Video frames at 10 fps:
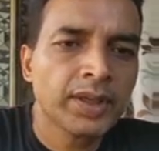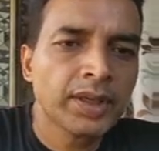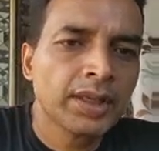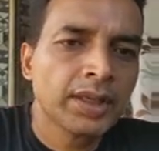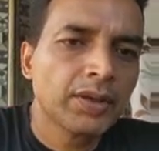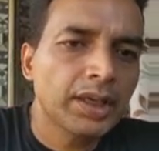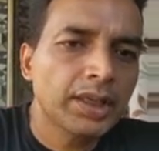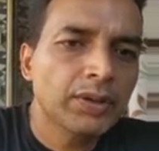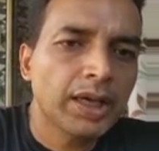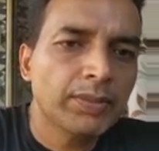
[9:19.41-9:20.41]
calling
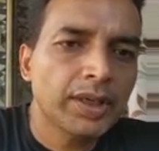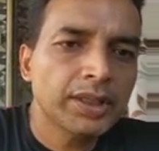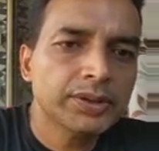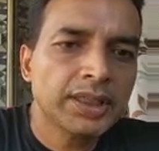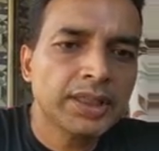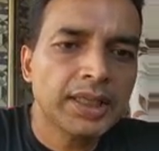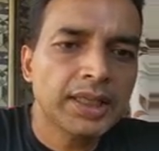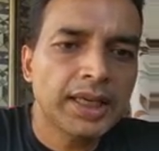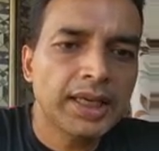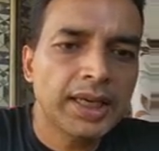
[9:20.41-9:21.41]
Ollama using
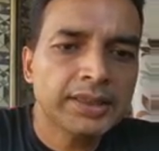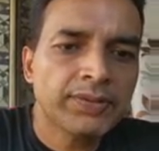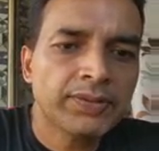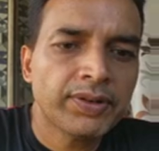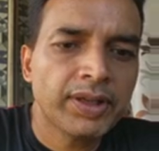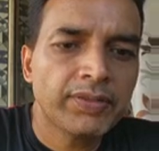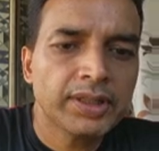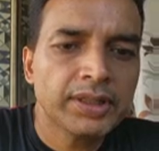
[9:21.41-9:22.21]
Langchain framework.